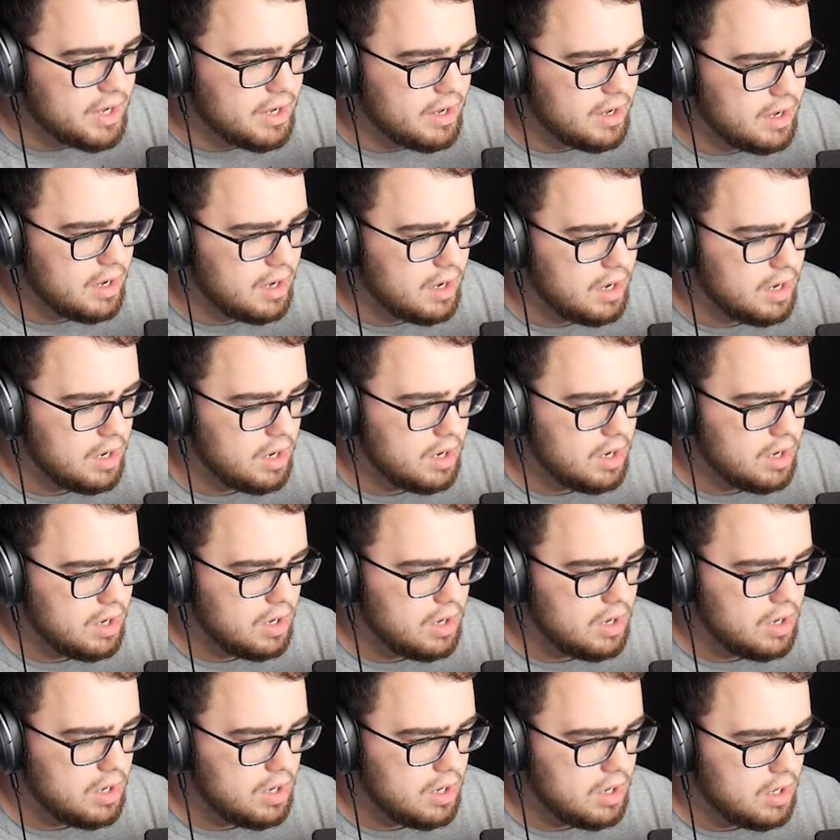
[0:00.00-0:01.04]

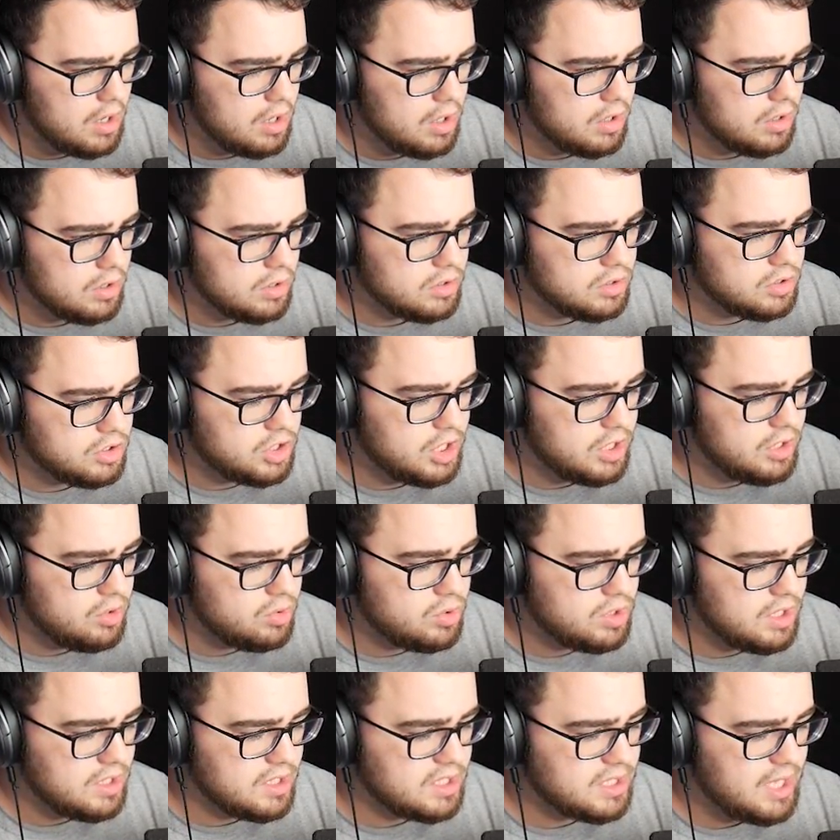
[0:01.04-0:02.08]
Ooh! Jin, you
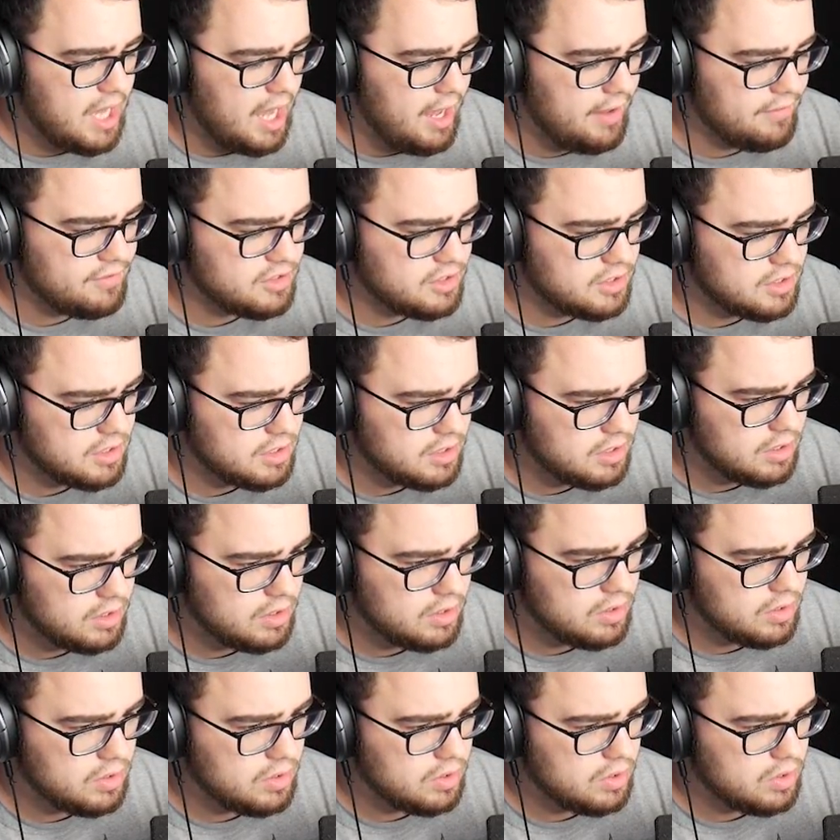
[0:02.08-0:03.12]
see the staffs? I'm going
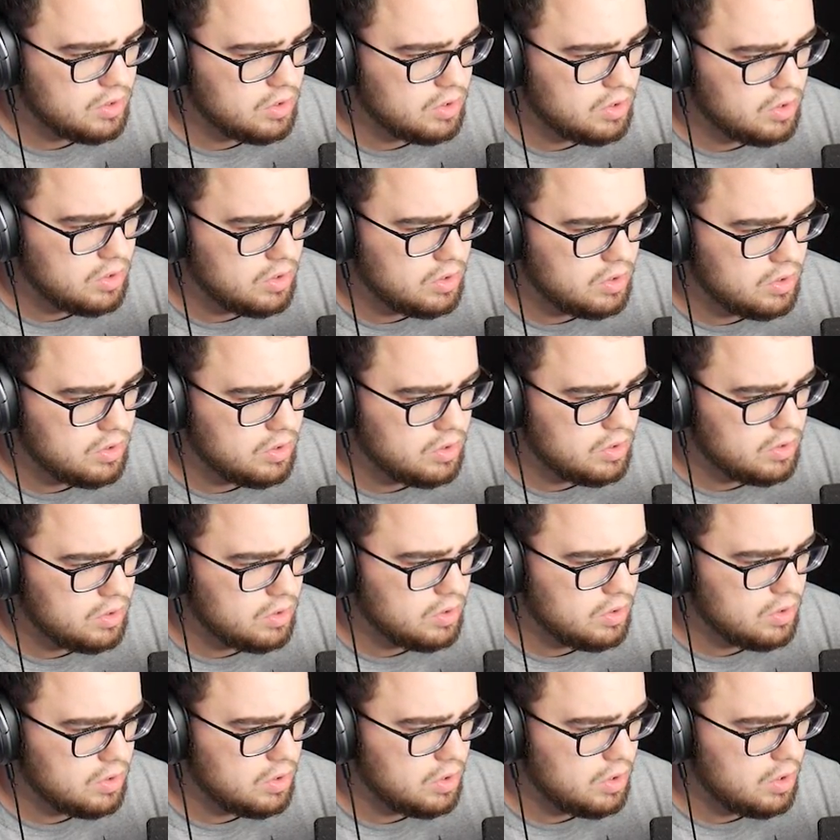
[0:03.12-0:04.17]
up here.
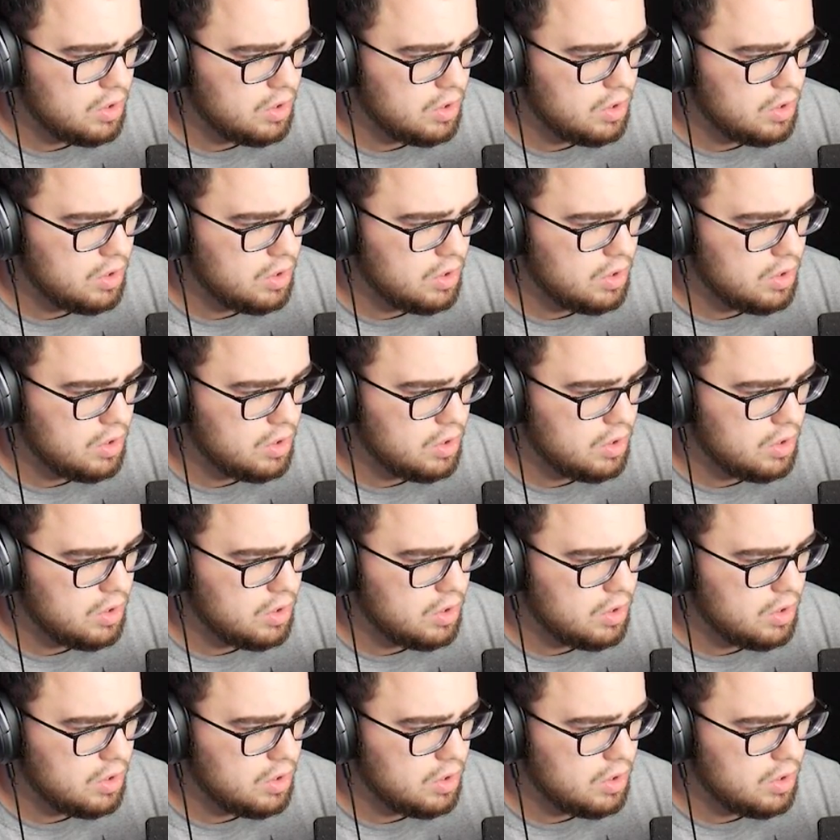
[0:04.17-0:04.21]
Yep.